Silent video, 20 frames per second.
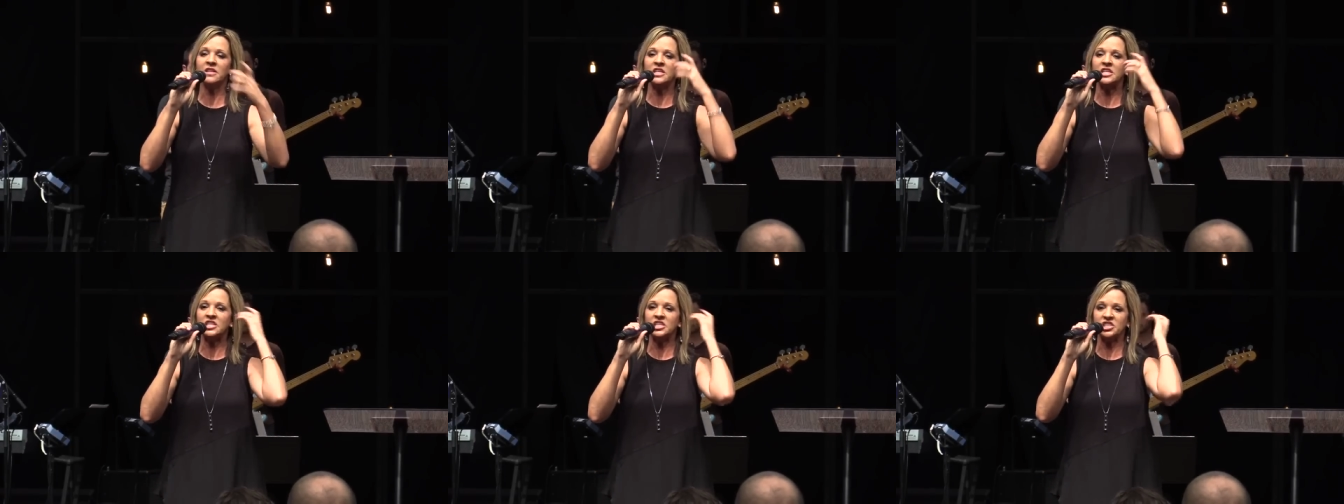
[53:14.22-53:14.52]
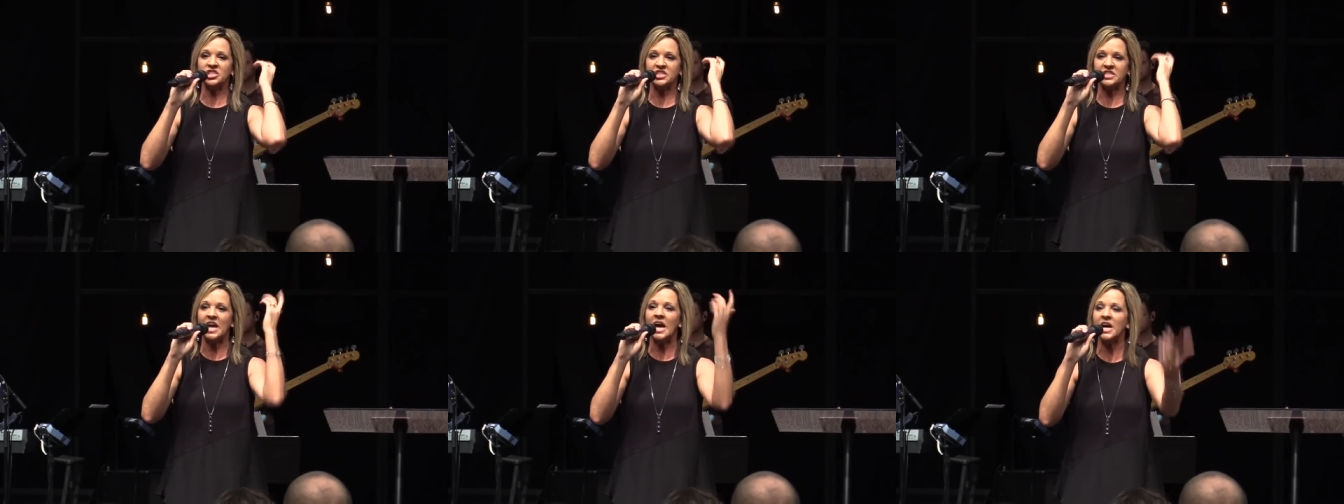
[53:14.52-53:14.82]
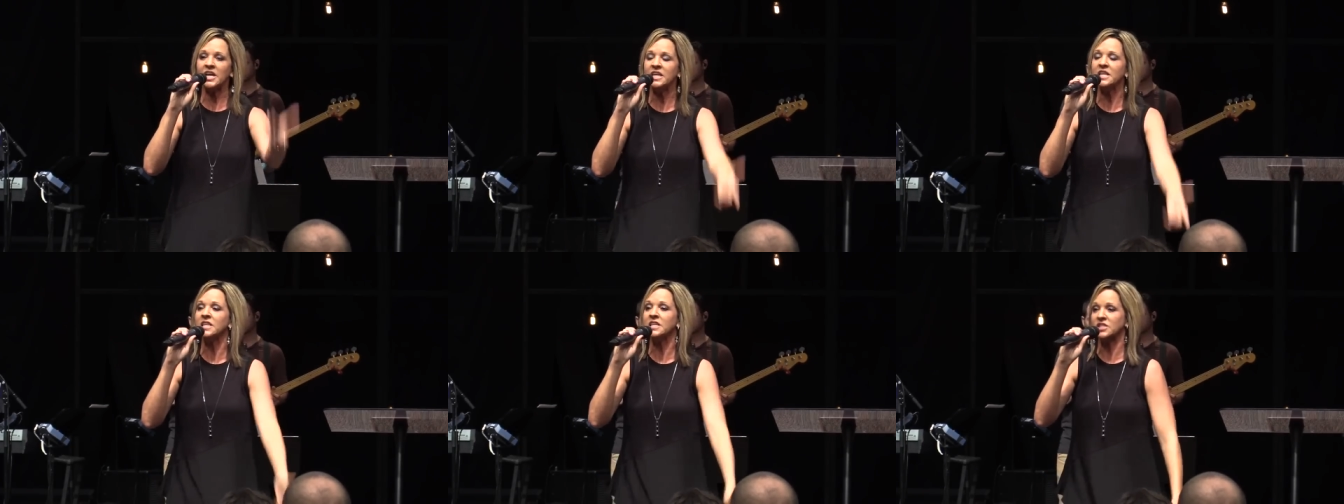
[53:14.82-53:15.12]
than to just
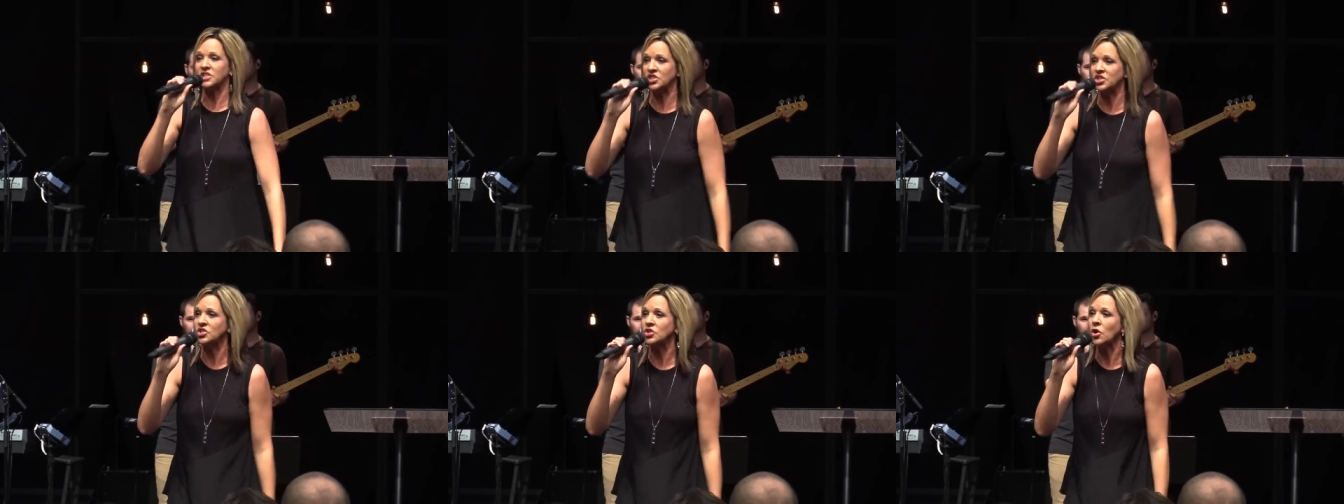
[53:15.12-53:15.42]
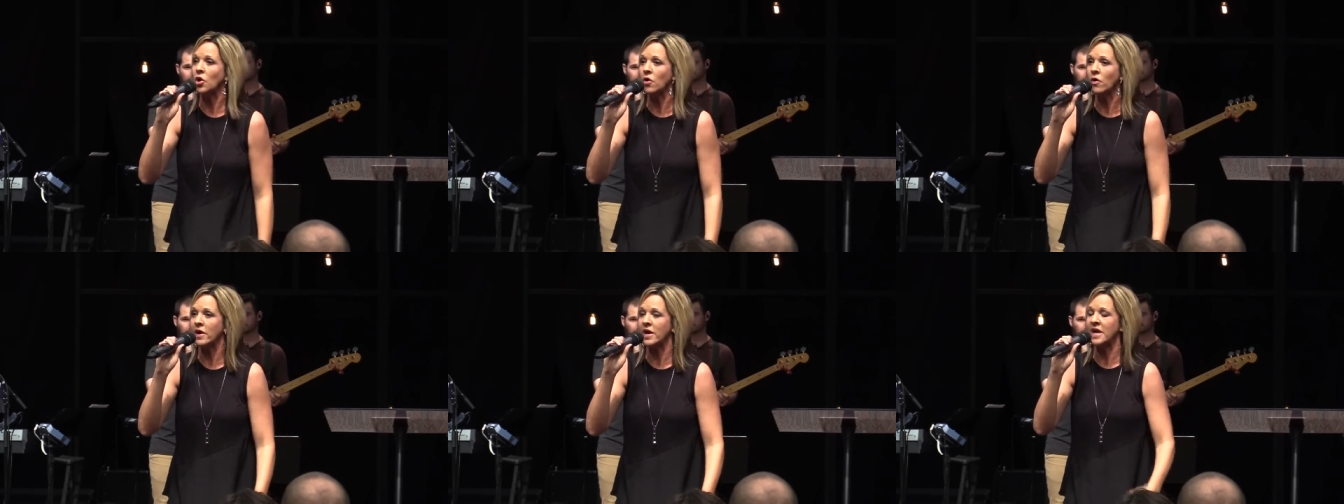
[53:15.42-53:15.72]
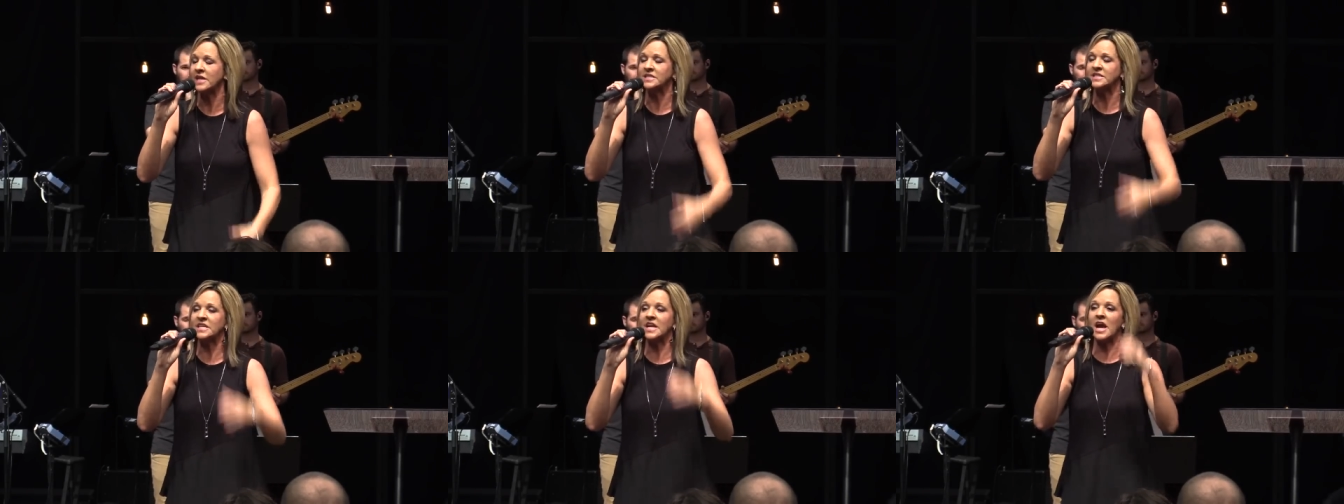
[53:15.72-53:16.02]
tell you the story
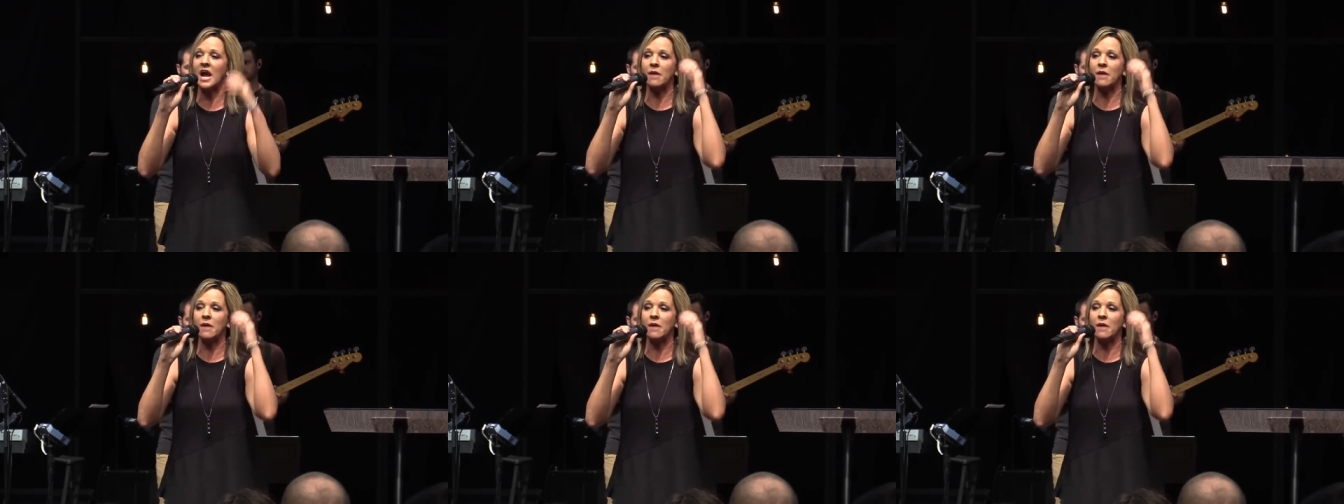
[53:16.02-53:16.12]
and say,